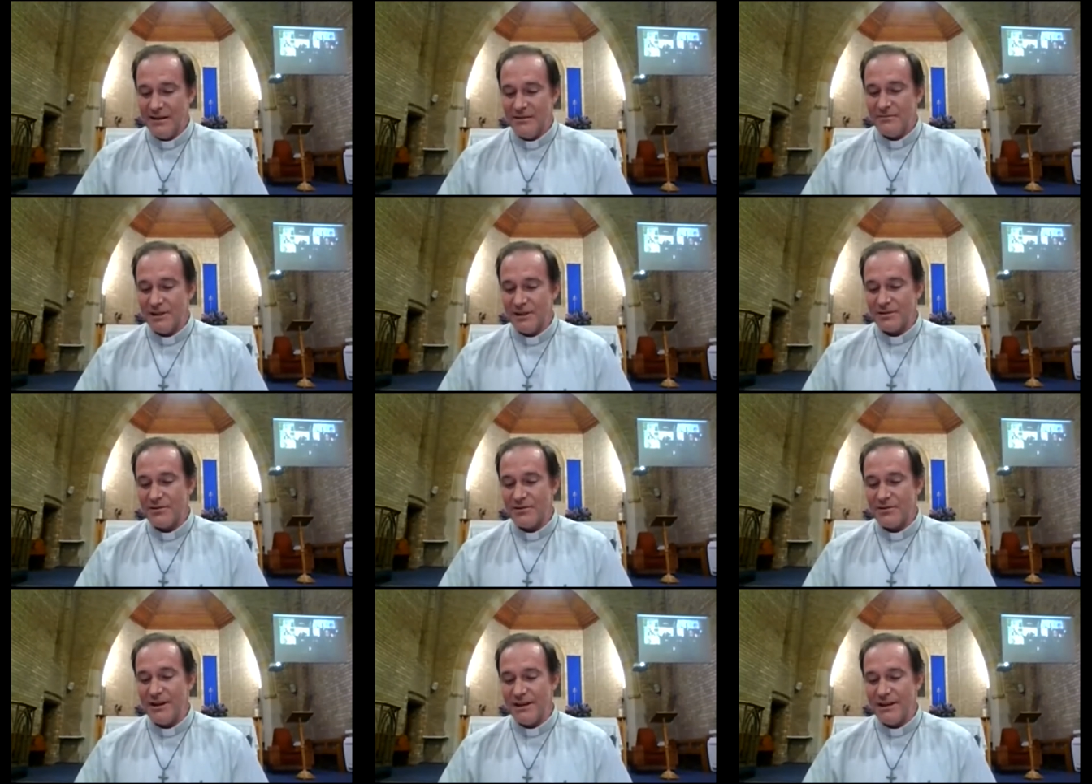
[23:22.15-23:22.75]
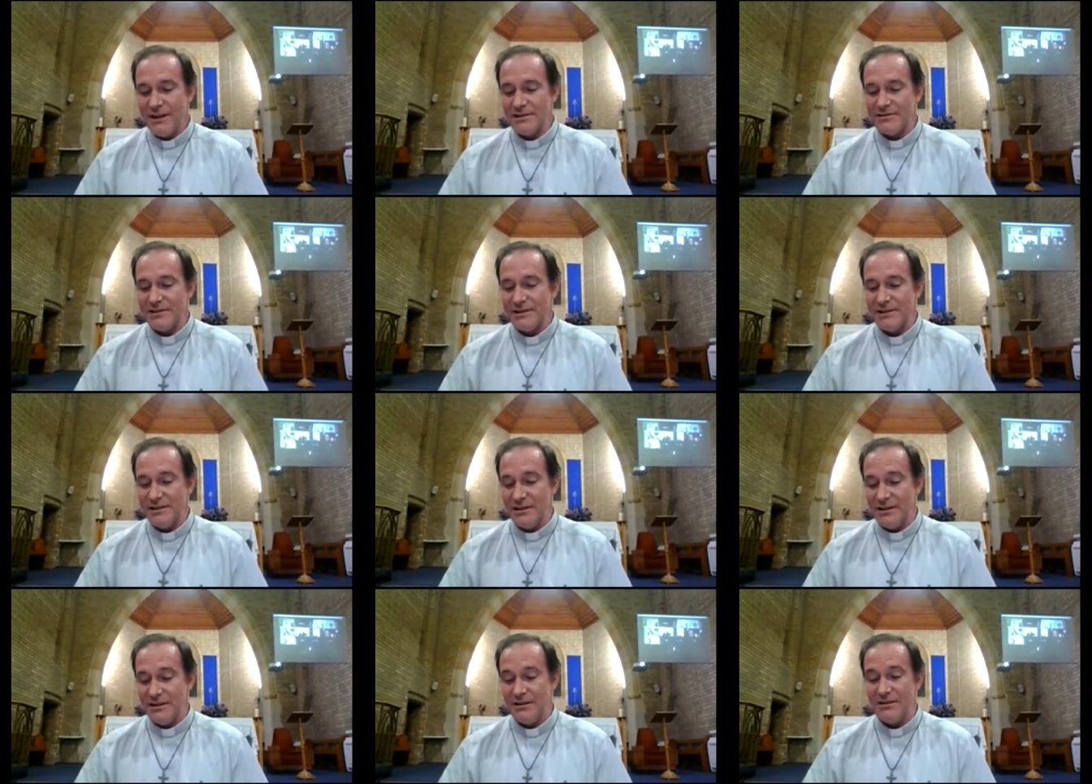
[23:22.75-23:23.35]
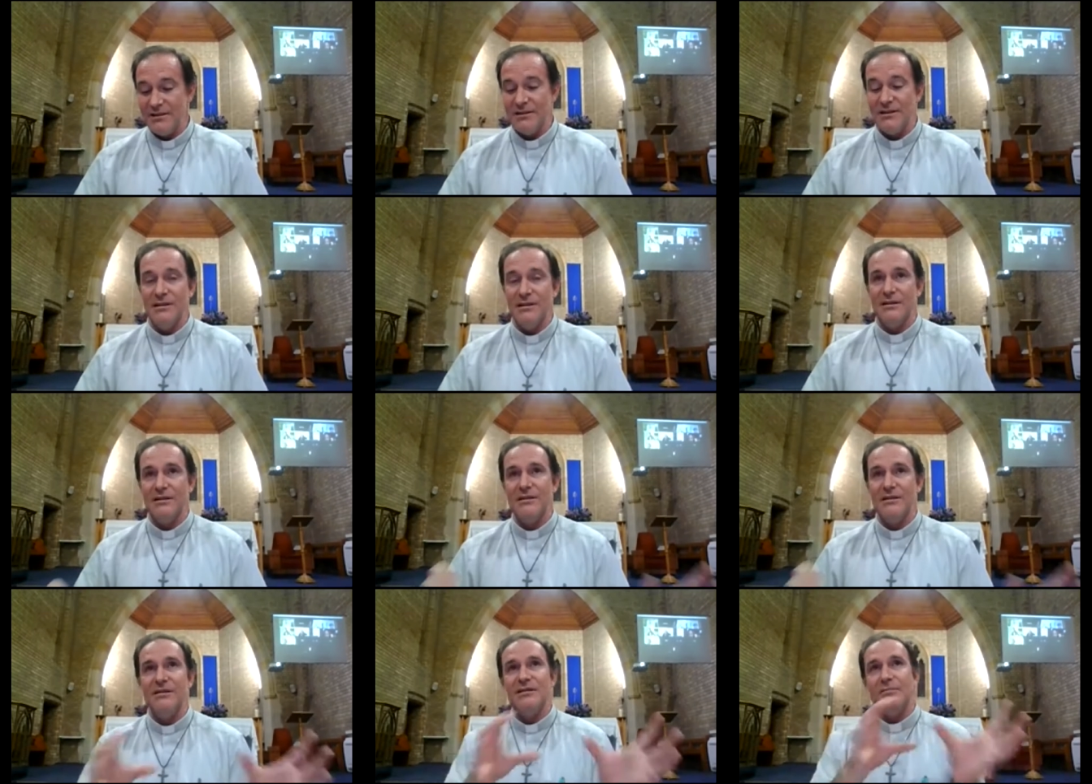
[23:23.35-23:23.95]
It's quite interesting uh,
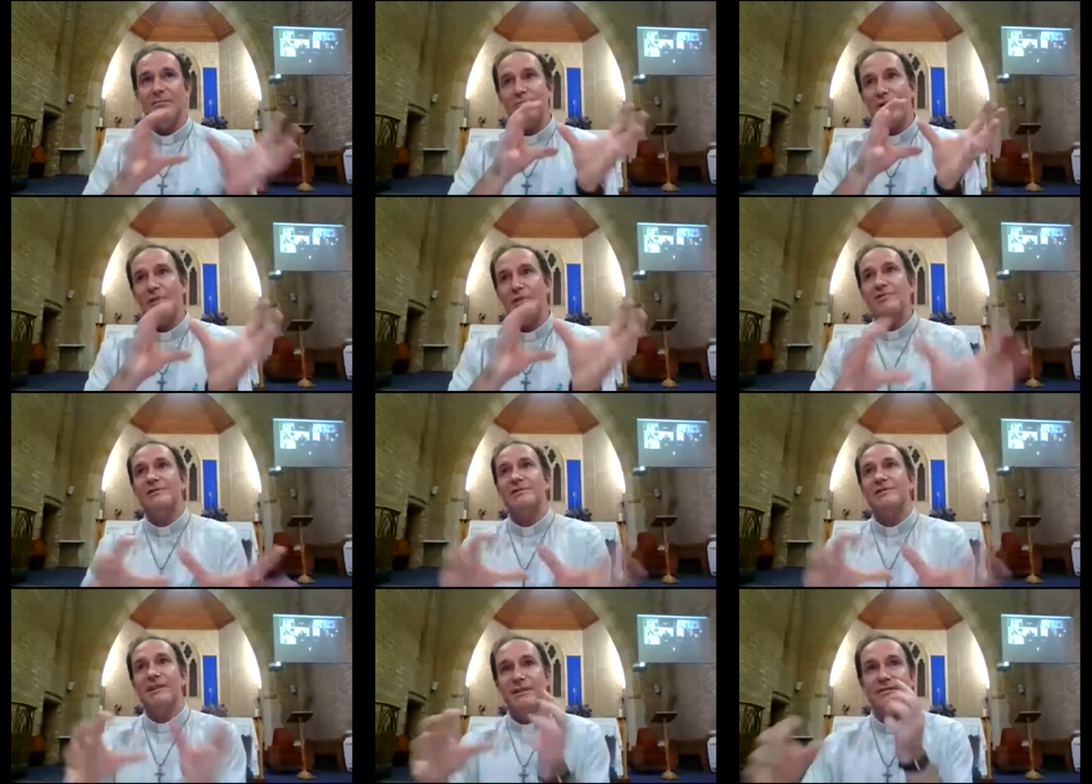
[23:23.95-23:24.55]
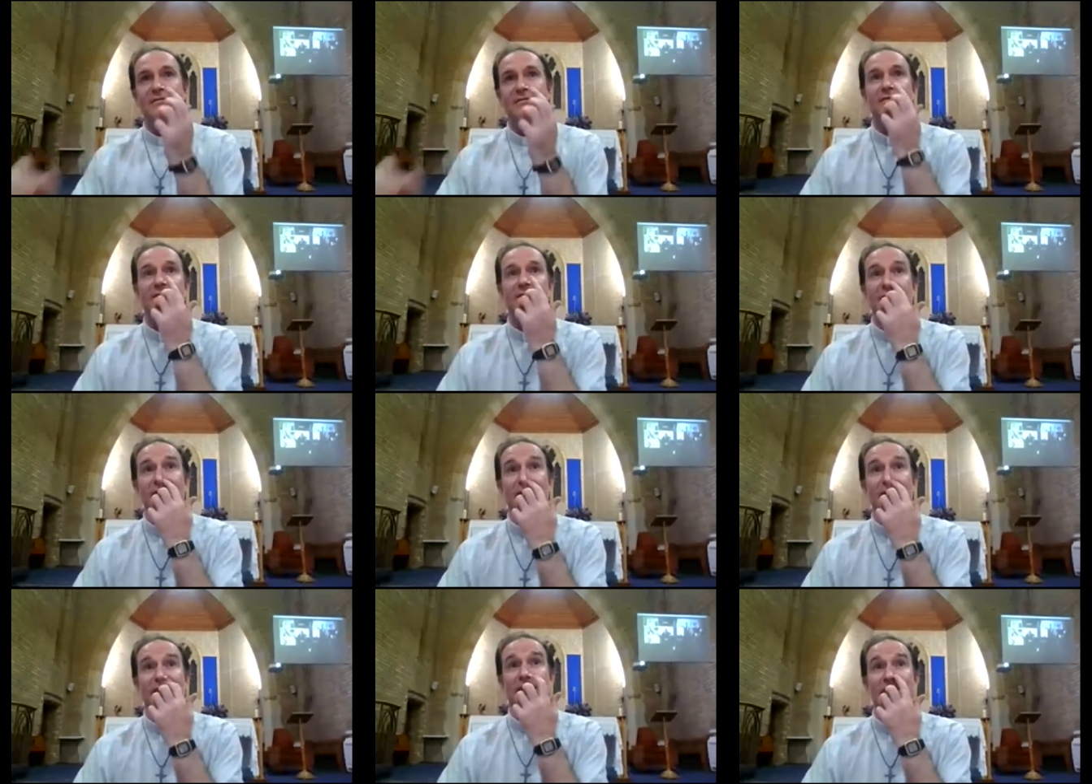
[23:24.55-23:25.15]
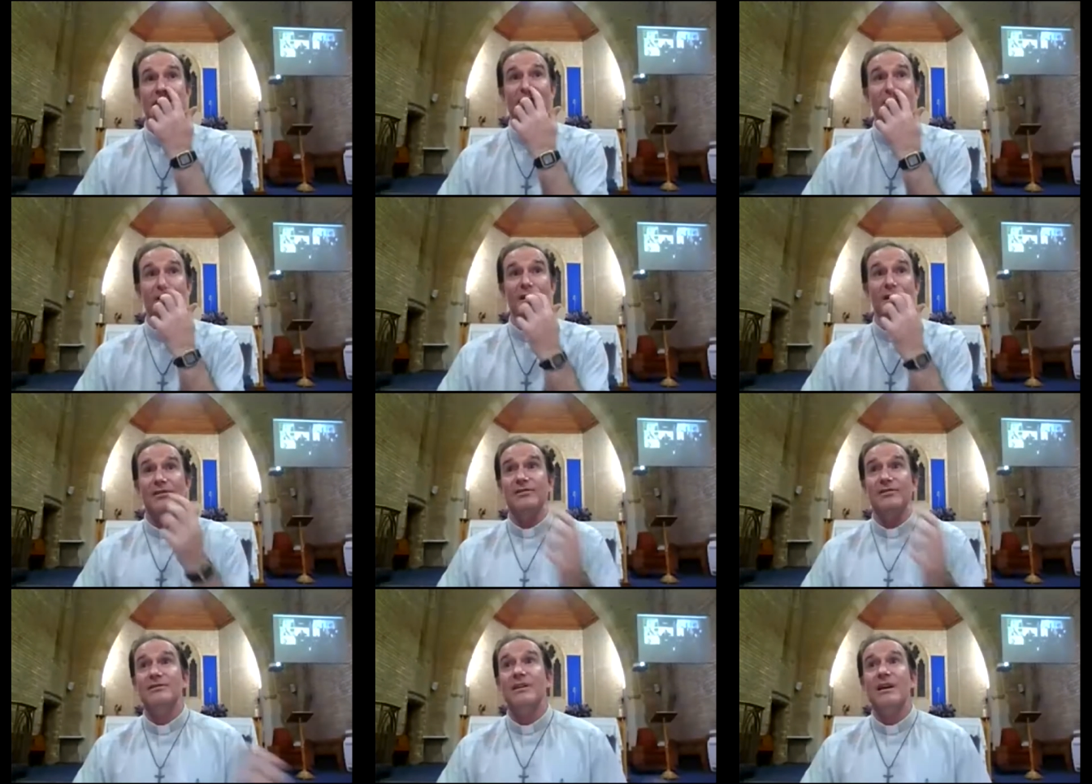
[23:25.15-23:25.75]
the process that, that it
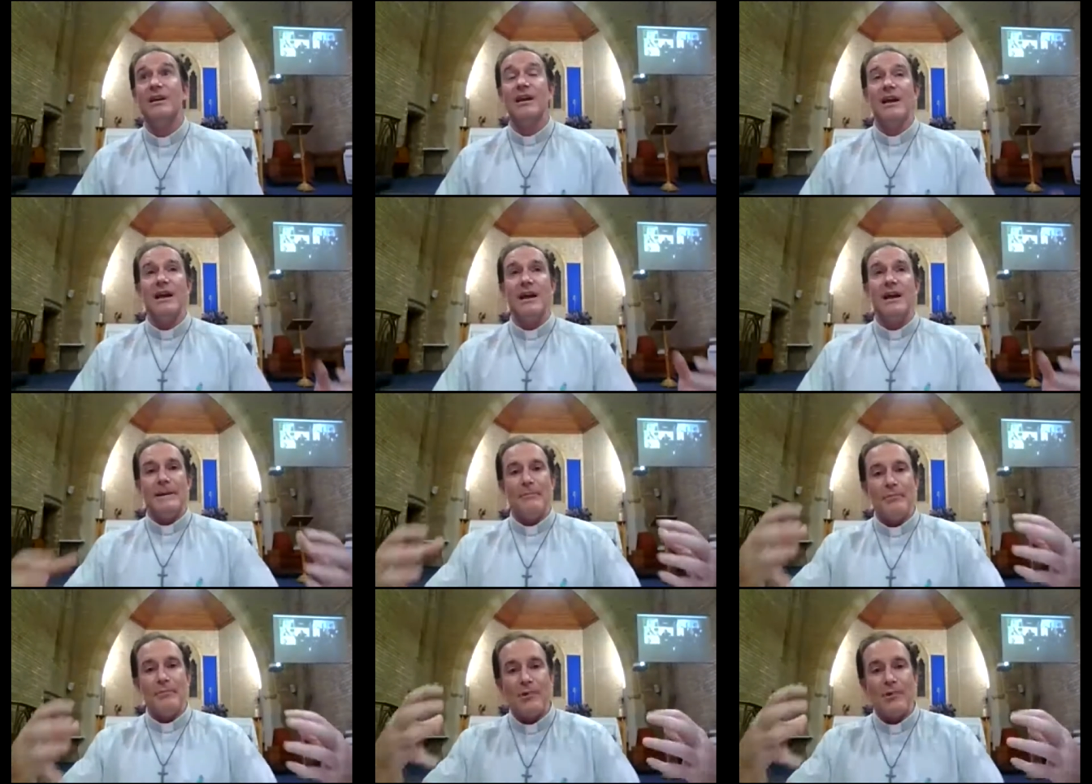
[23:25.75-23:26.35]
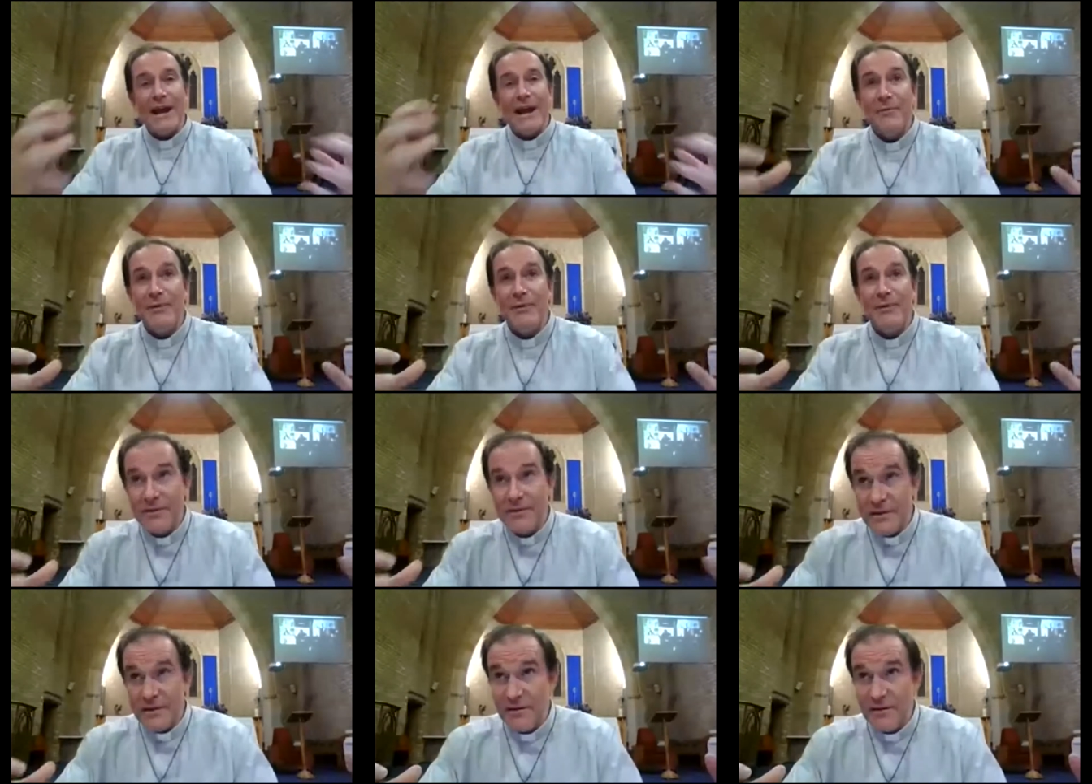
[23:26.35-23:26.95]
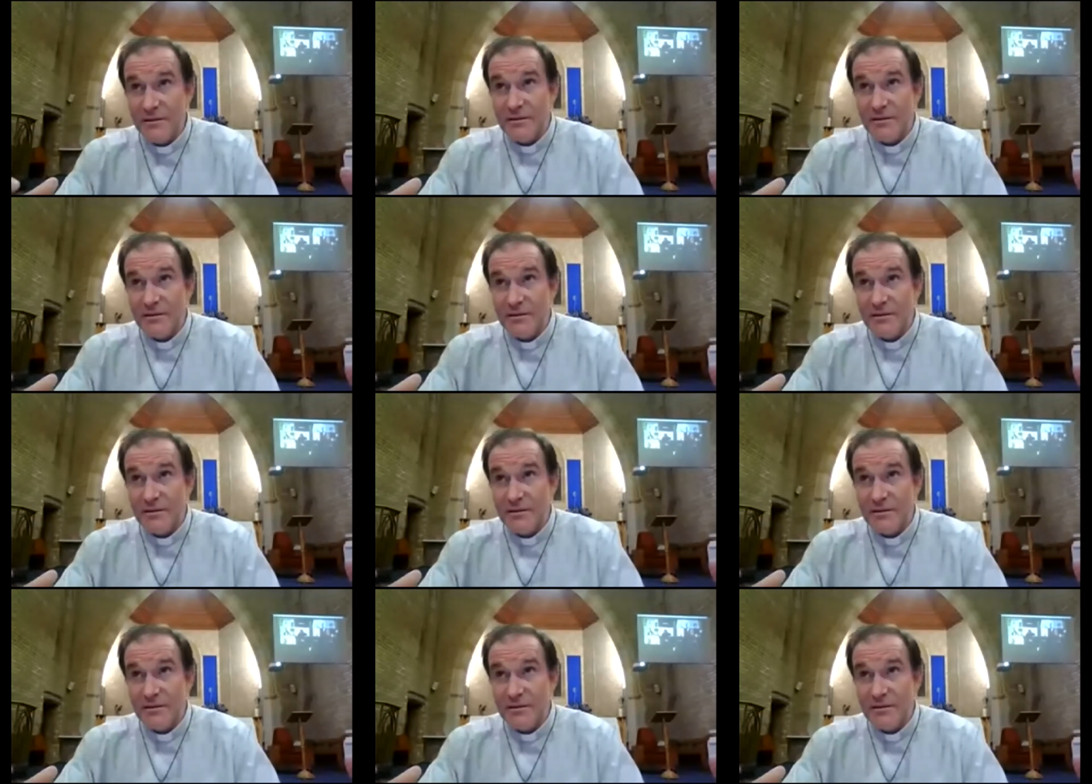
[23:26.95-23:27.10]
follows. Pray with it.